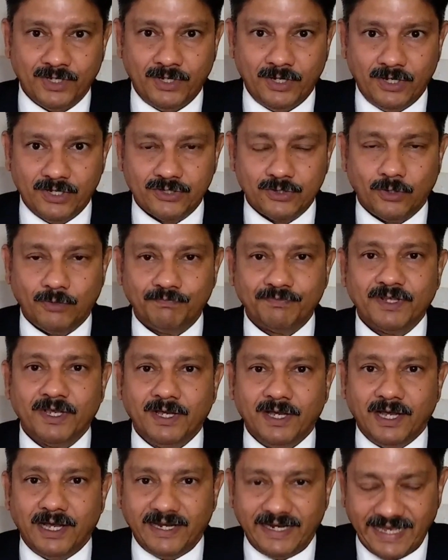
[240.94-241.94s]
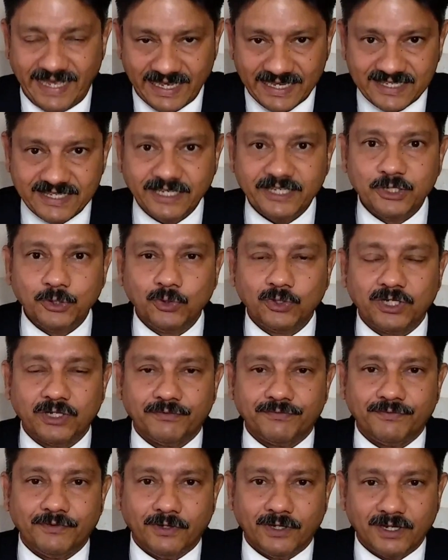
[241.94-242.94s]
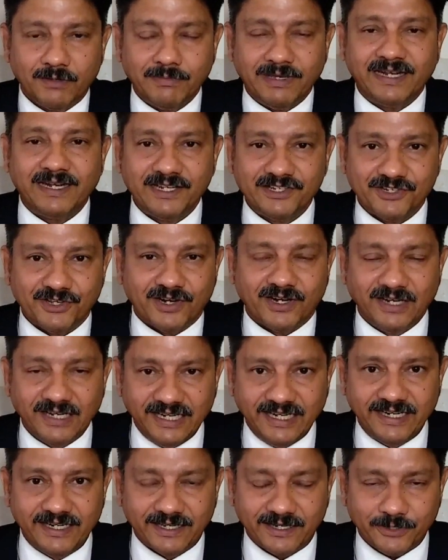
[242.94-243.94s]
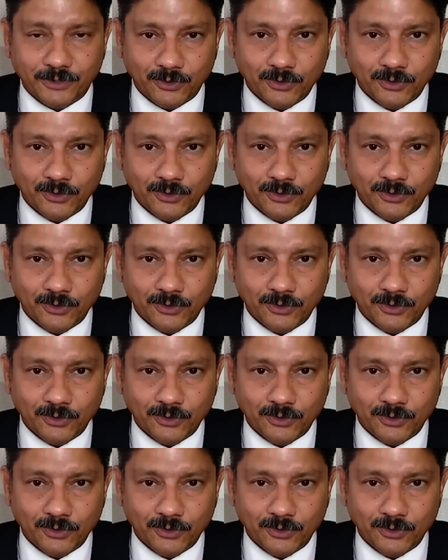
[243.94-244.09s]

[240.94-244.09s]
So an executive or a manager, a leader,